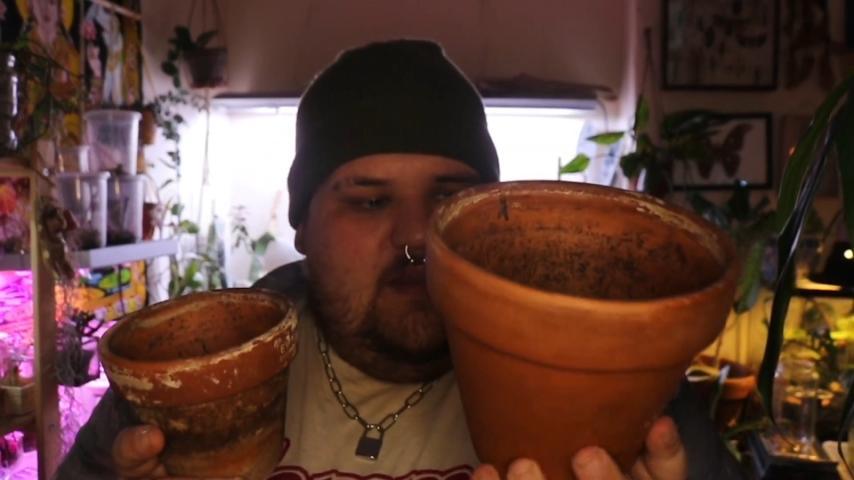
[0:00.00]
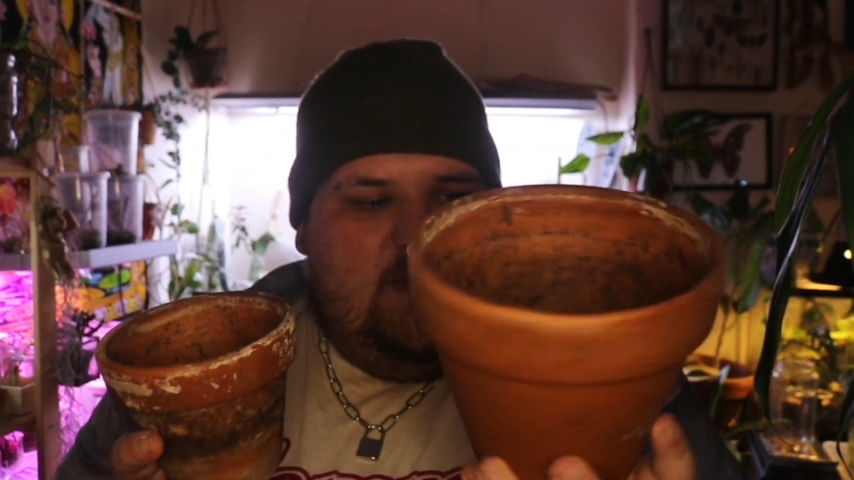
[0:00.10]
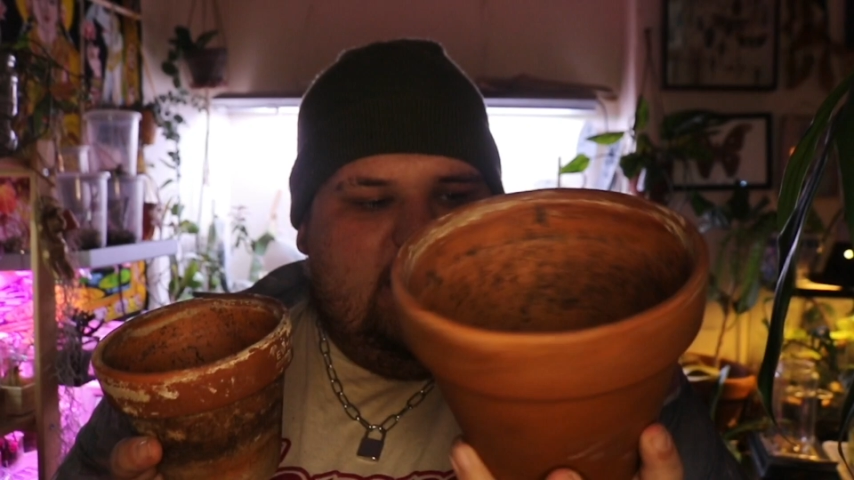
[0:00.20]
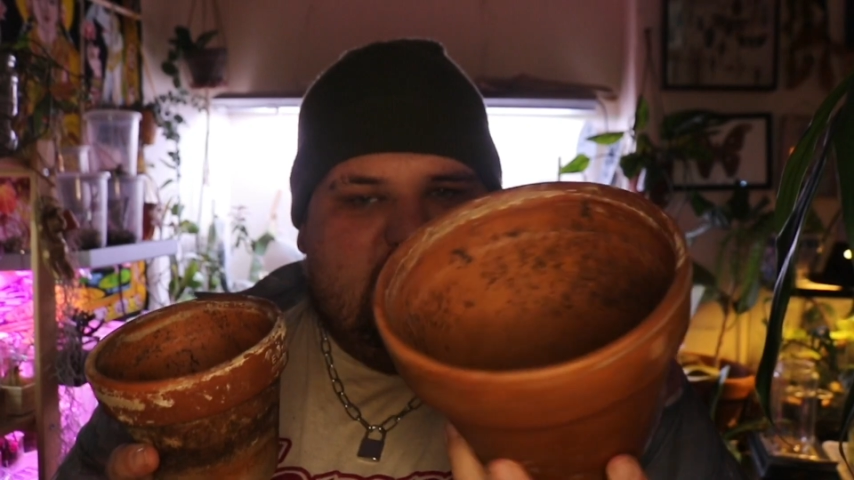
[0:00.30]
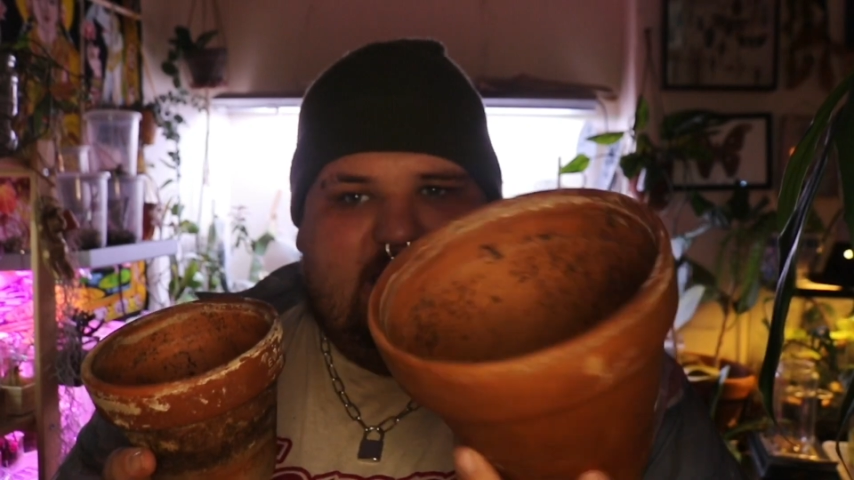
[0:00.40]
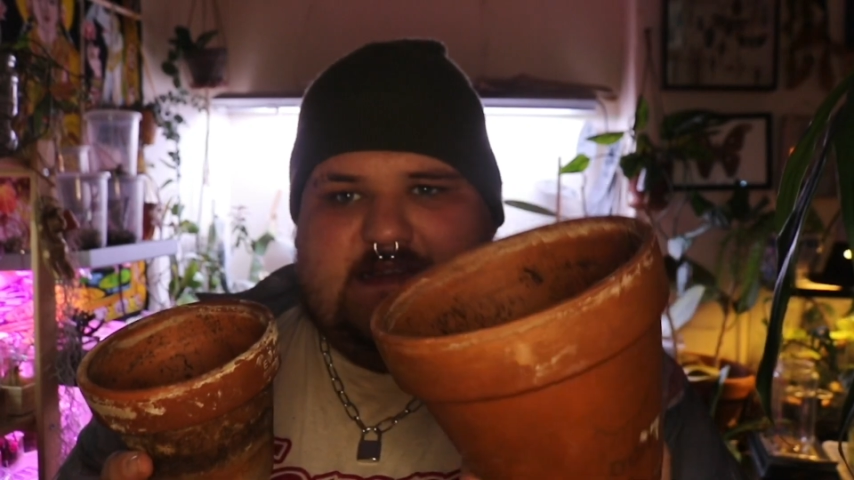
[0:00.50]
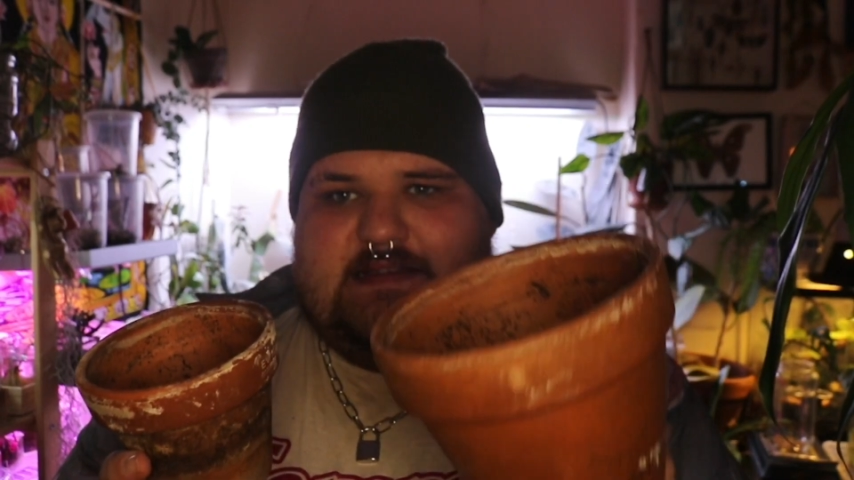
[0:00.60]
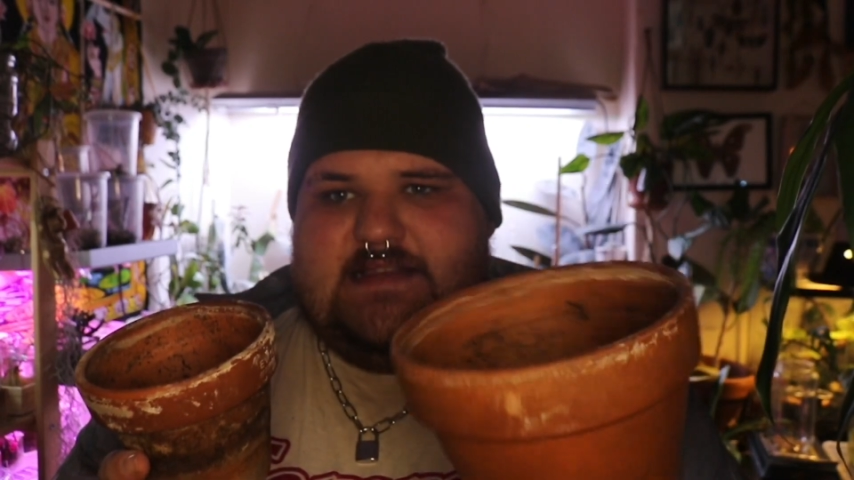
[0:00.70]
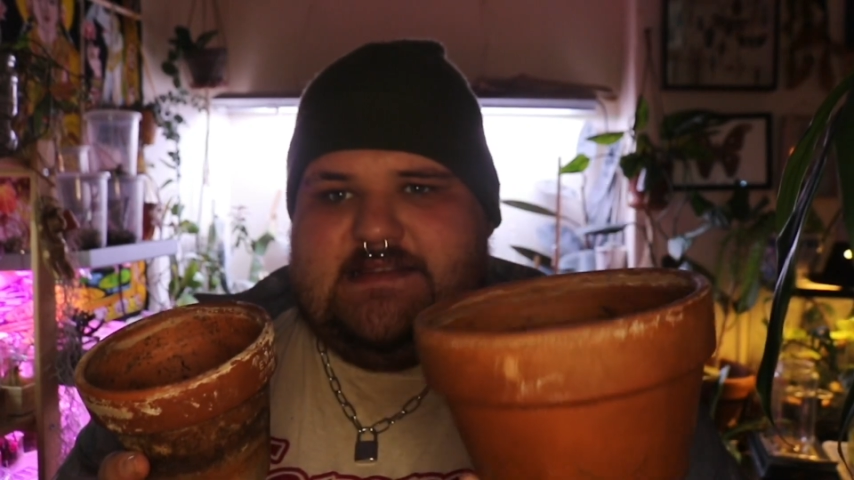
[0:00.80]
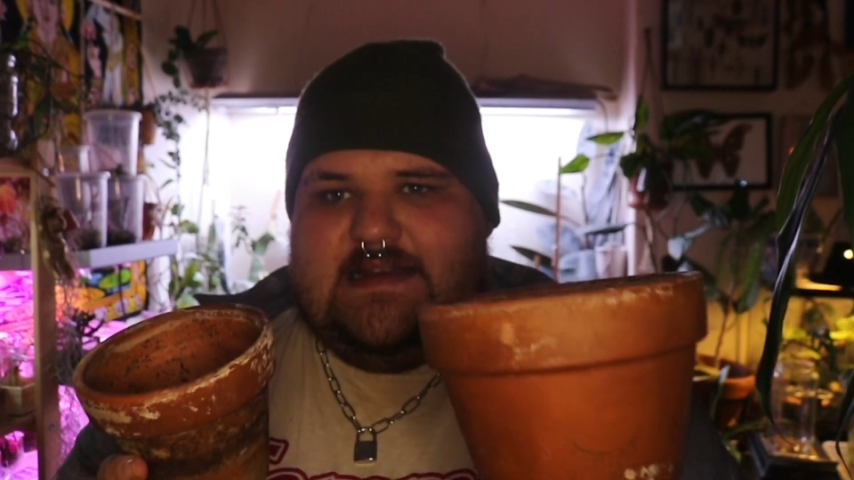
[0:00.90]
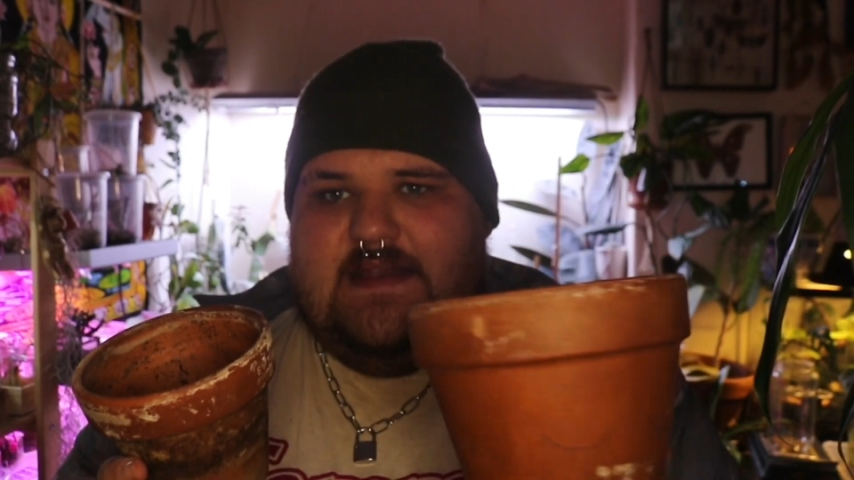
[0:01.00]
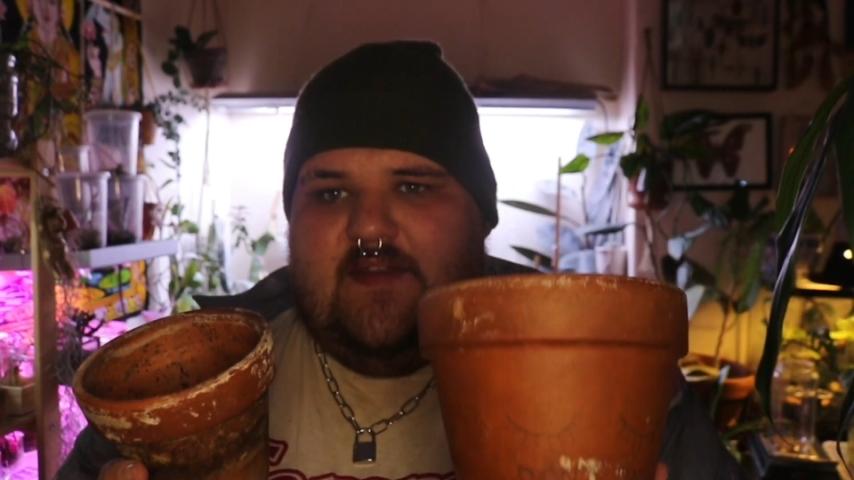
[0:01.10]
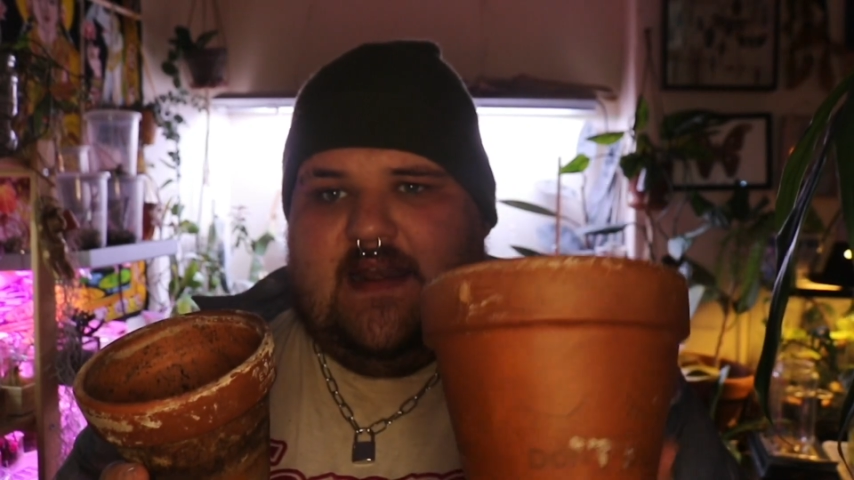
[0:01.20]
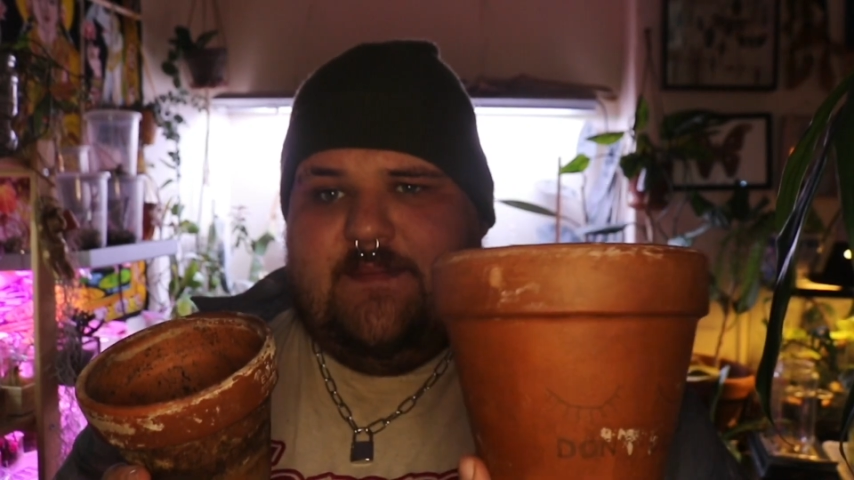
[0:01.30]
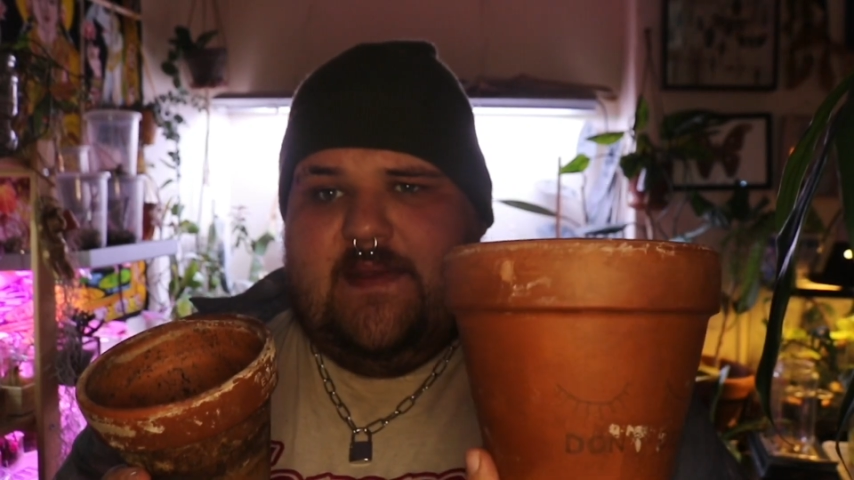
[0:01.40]
which is
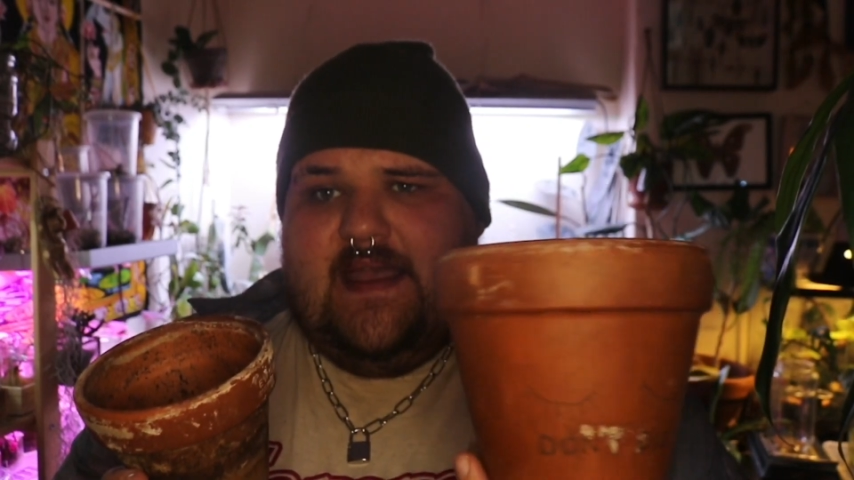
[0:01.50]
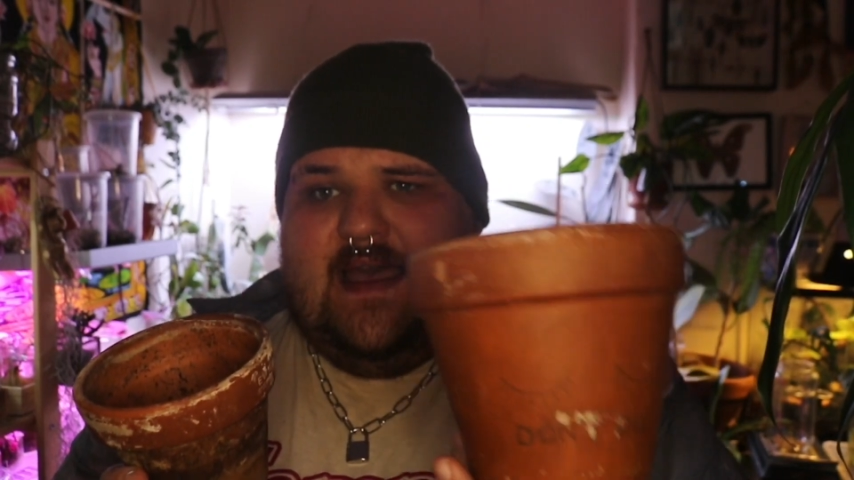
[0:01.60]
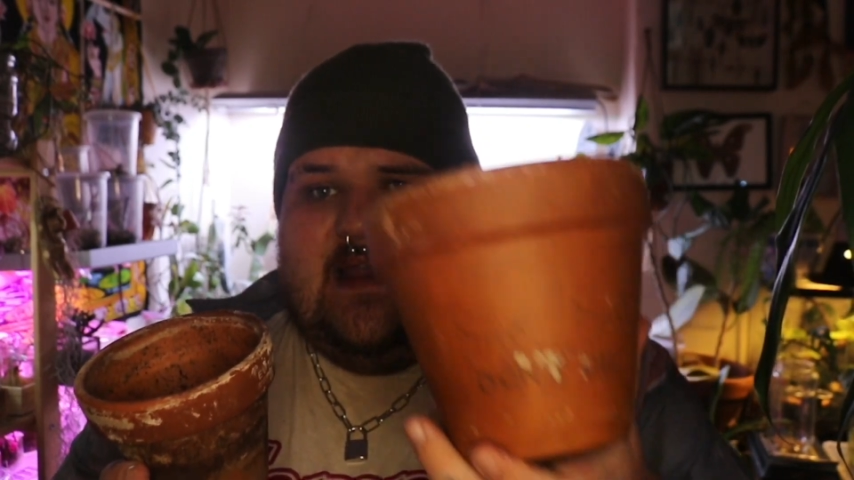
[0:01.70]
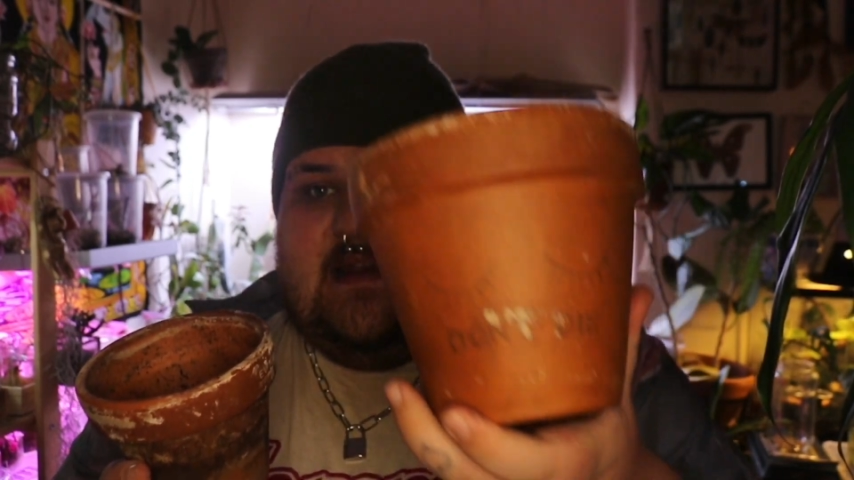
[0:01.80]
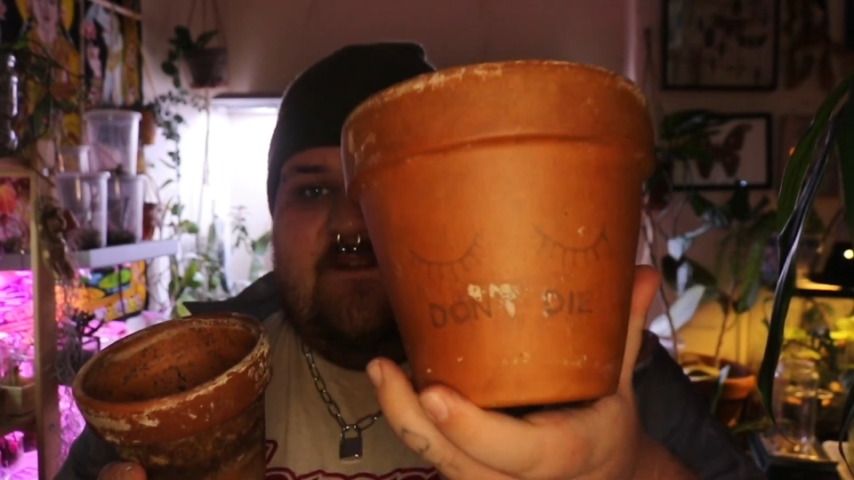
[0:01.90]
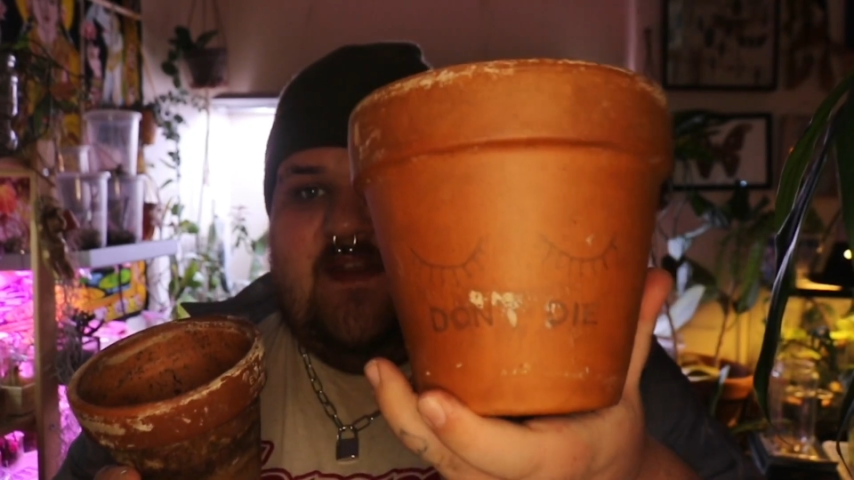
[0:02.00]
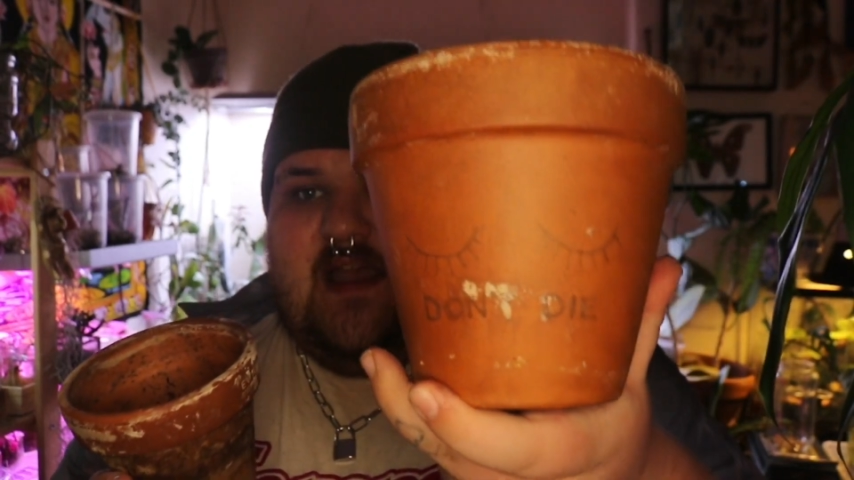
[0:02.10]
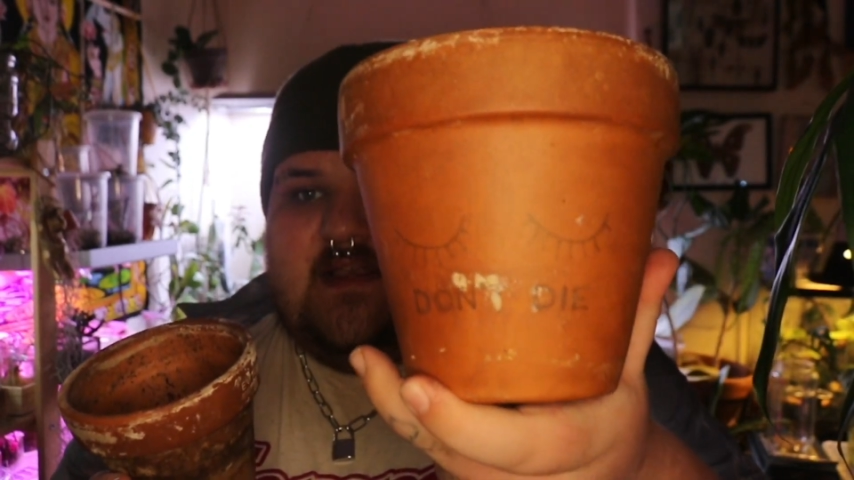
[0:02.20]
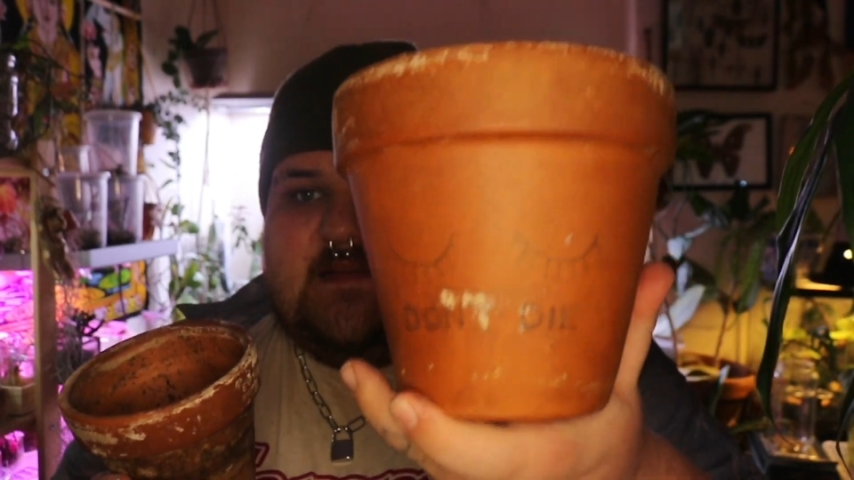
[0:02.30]
significantly bigger, and I think